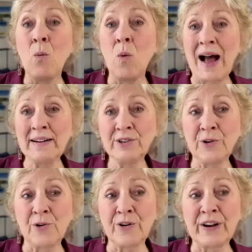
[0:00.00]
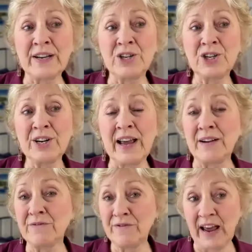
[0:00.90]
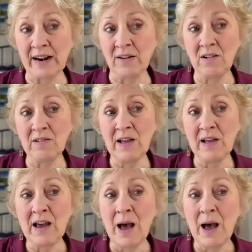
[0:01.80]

wild orange, and fennel.